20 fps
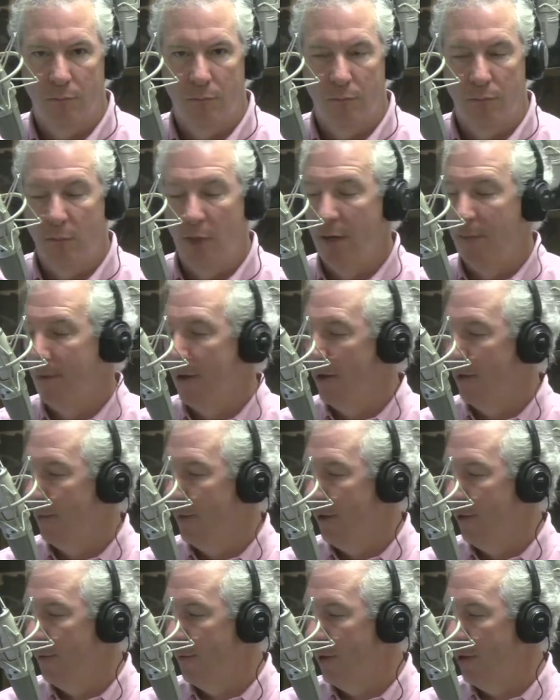Yeah, they,
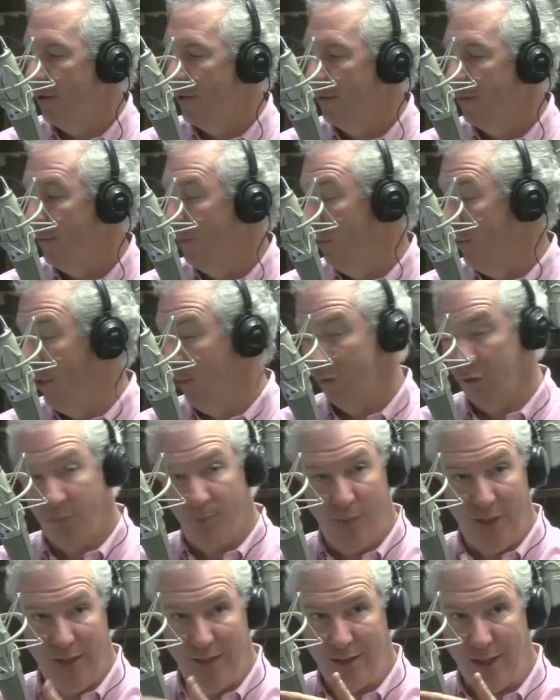they, they, there was a
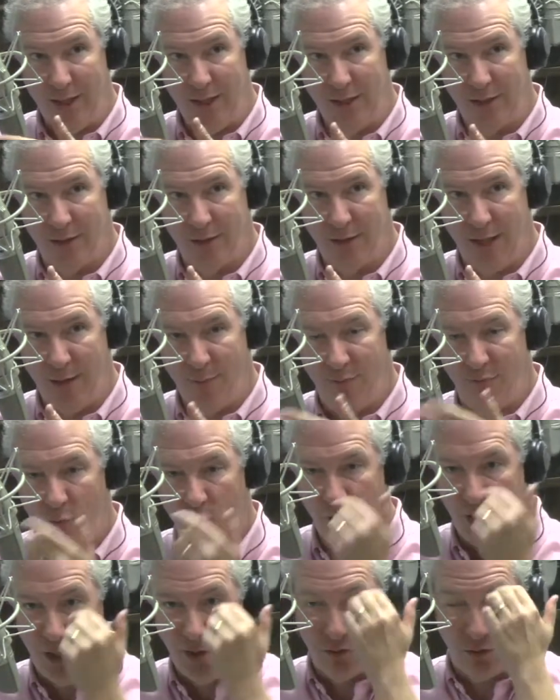piece, I guess, day
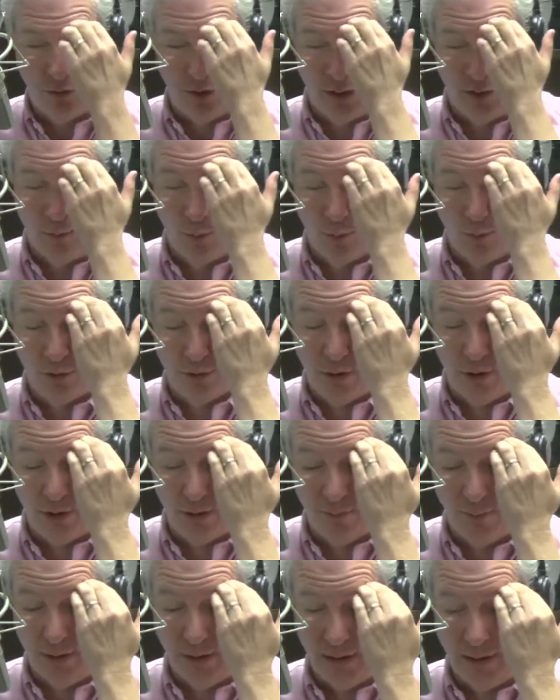before yesterday we were
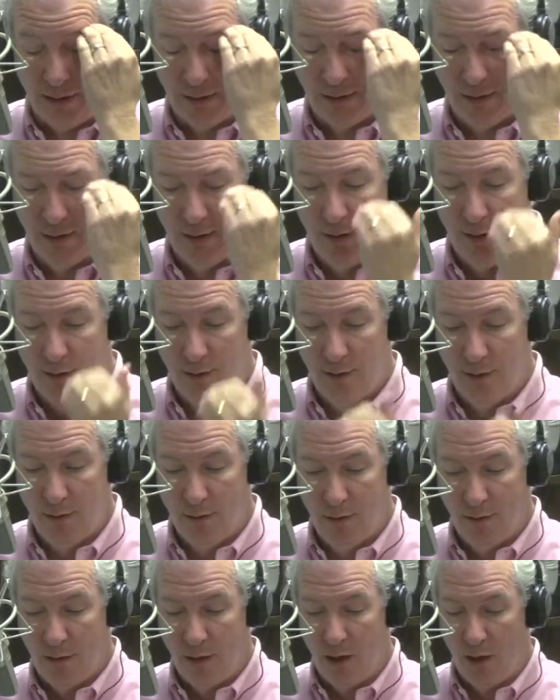talking about this.
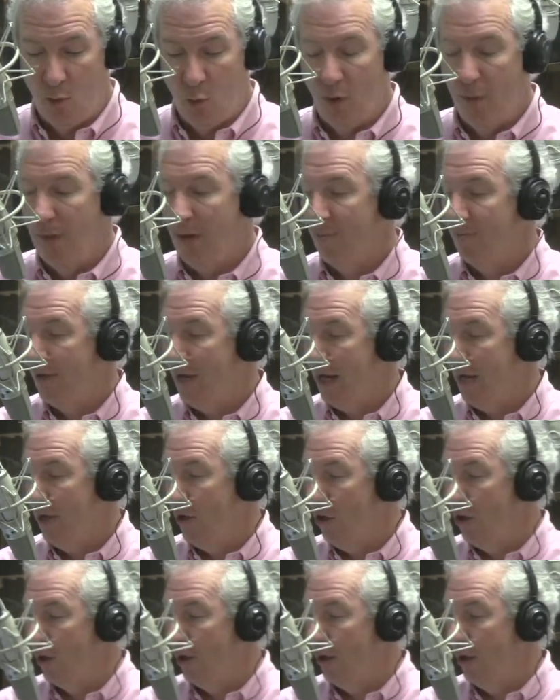Uh, where they're
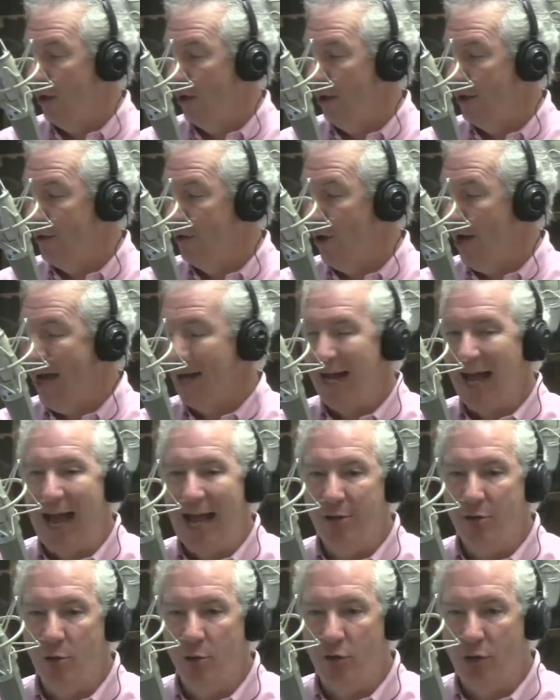planning on uh, you know how to
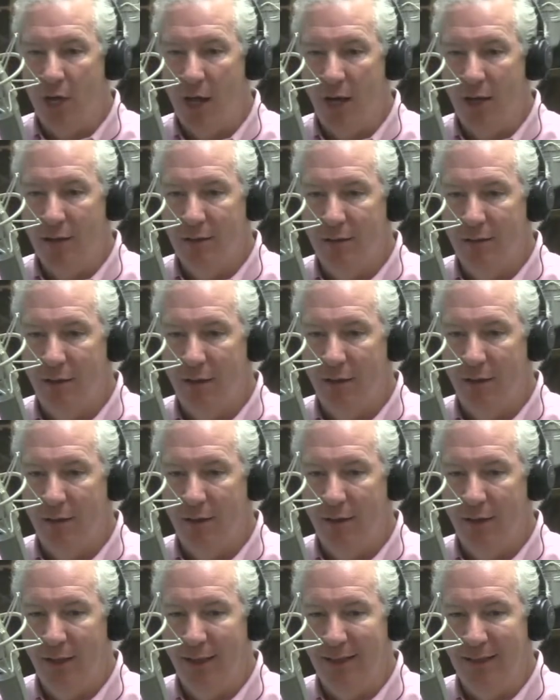exercise
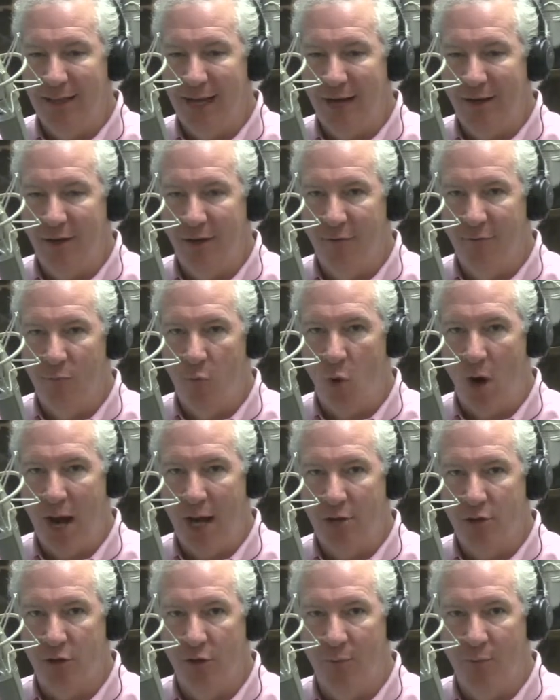uh, the executive
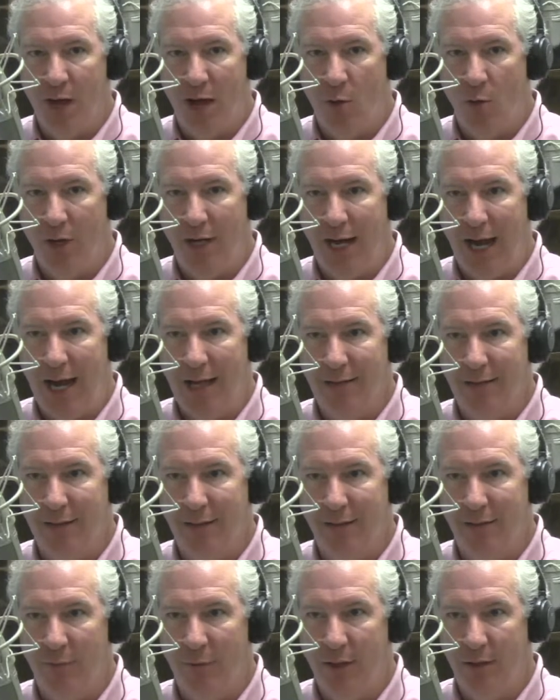branch and the power he has to
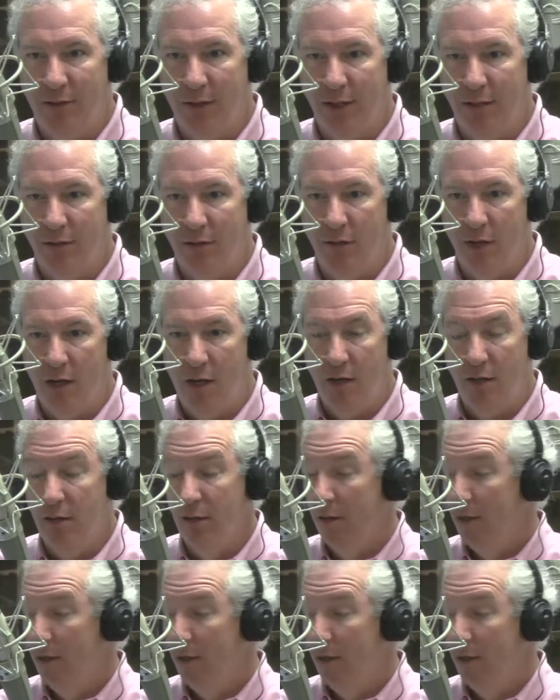get some of these things done.